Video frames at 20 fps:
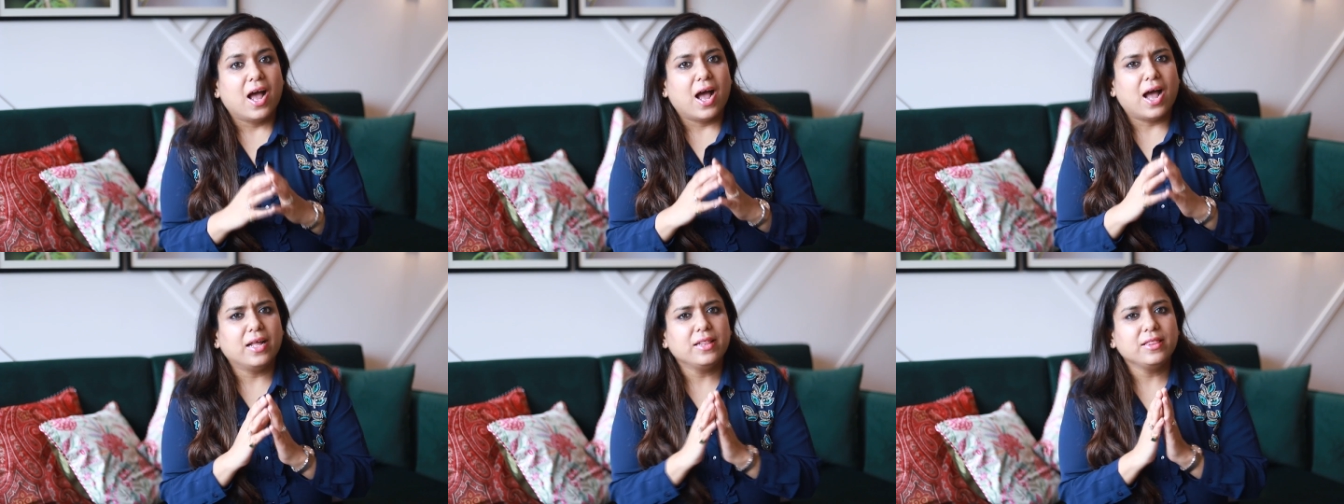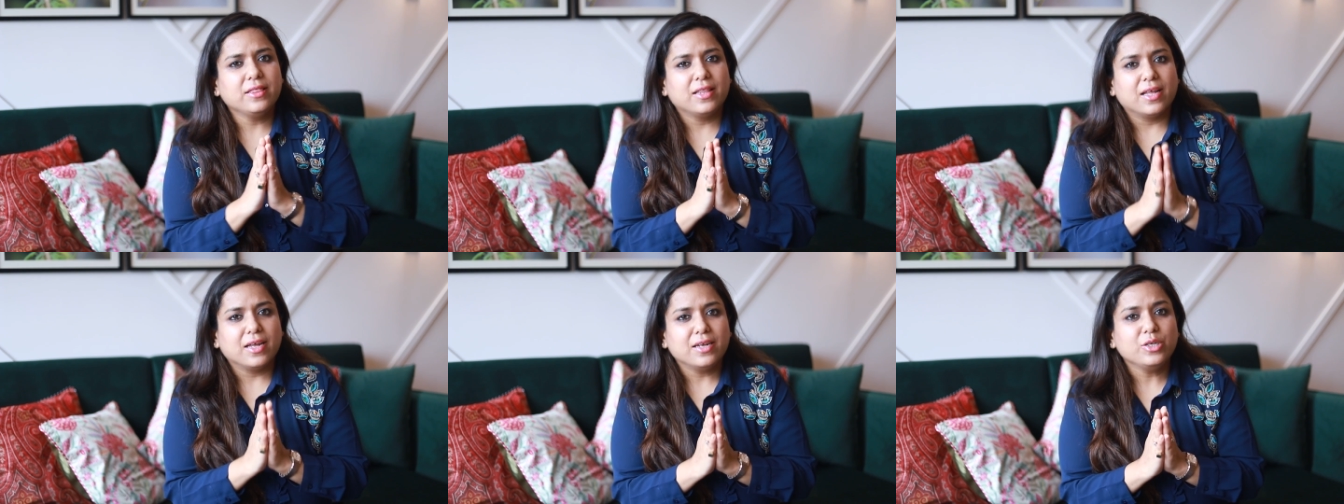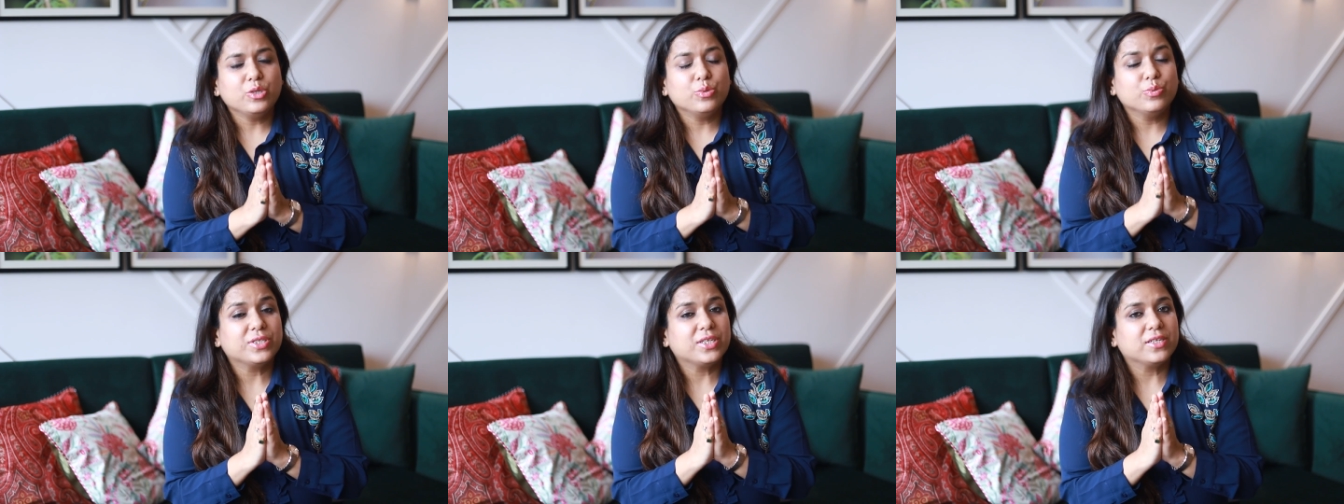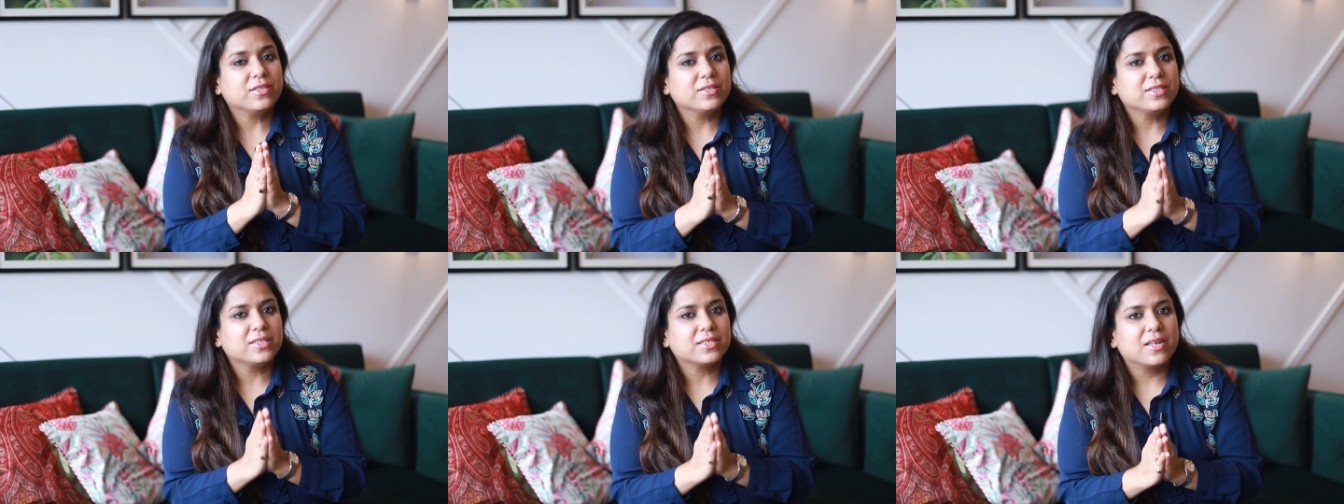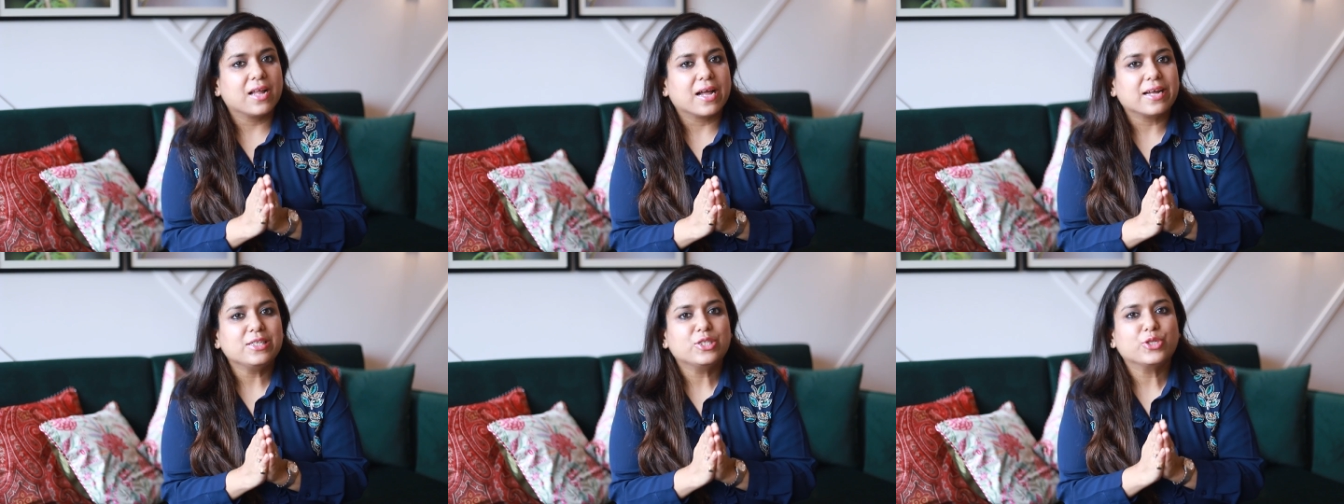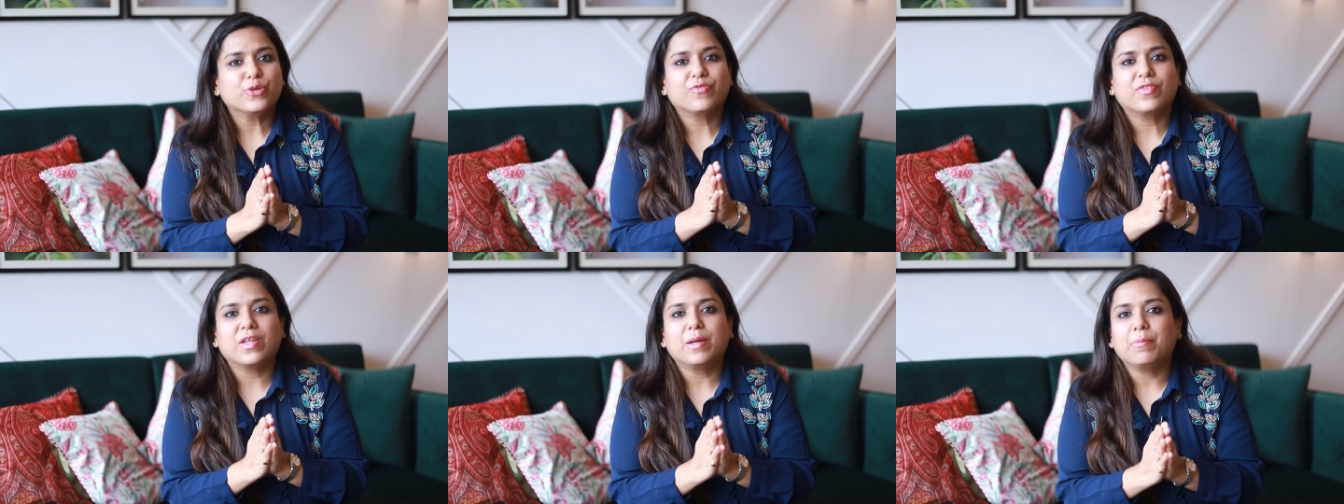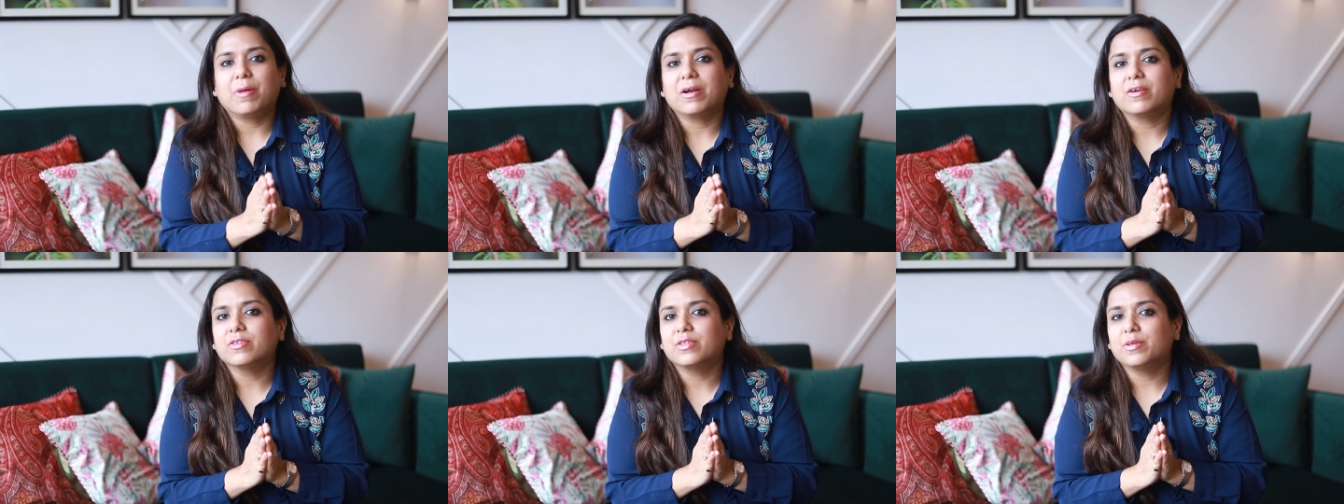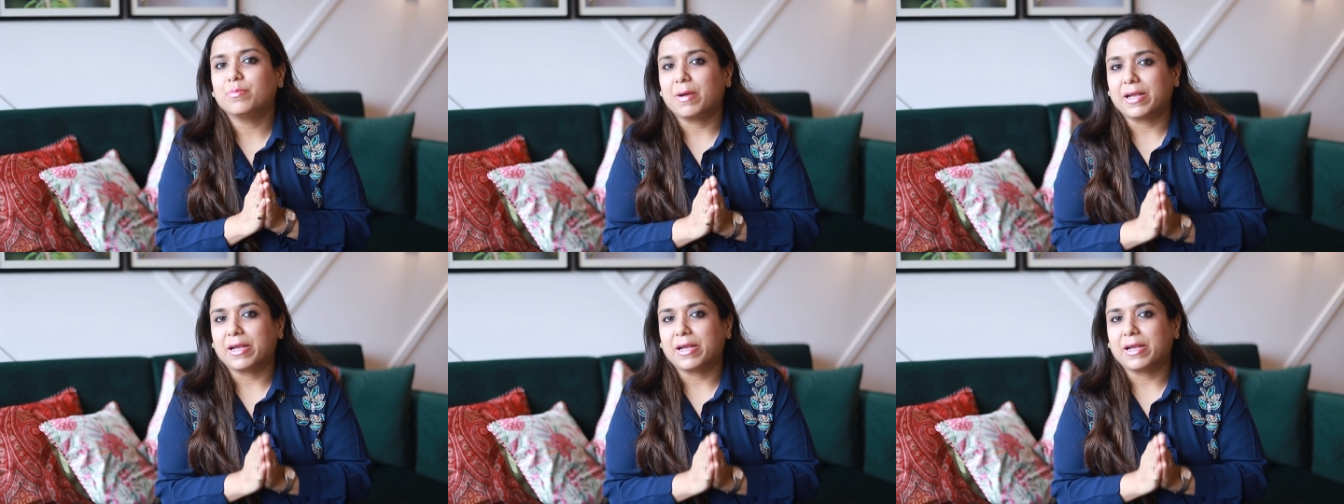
and then to see the slides of them under the